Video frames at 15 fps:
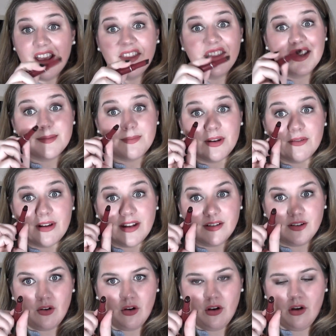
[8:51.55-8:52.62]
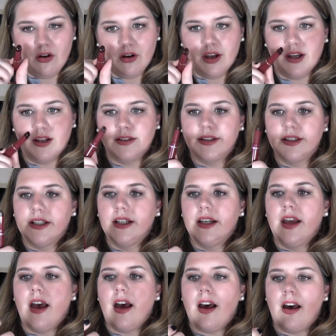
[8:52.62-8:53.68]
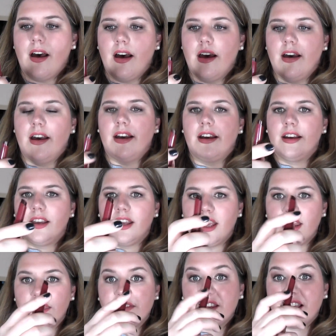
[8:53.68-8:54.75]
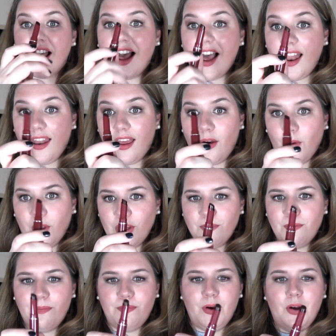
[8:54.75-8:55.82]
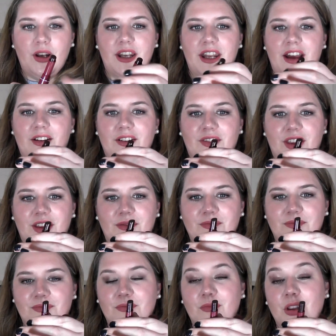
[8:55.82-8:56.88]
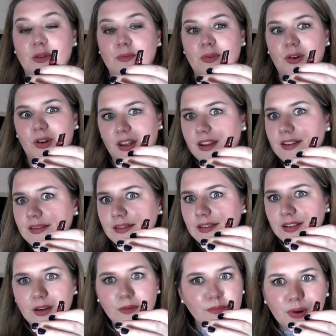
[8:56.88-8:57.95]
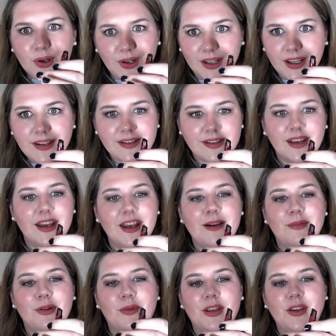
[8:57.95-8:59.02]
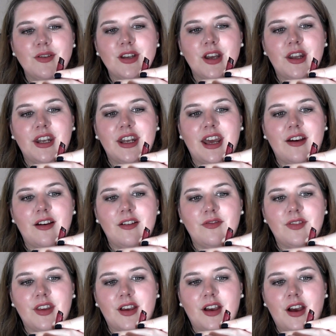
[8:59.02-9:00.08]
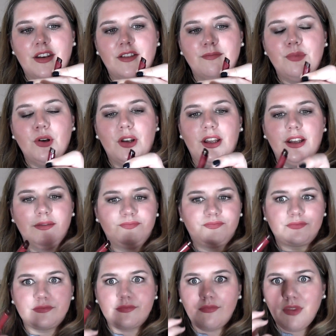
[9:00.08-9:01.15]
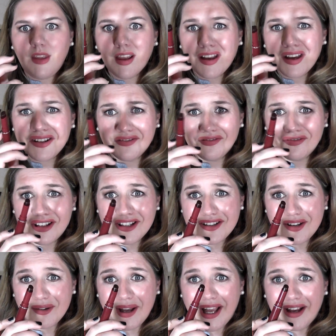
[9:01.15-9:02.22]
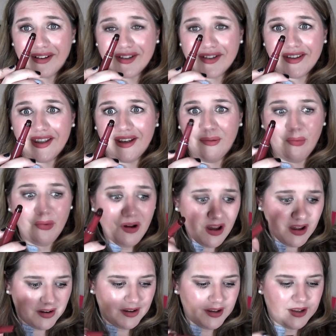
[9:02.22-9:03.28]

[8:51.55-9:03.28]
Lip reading: I think it's been around a lot longer. The colour, when you pull it out of the, you don't pull it, but when you turn it out of the kind of bullet, it kind of freaks you out because you think, what?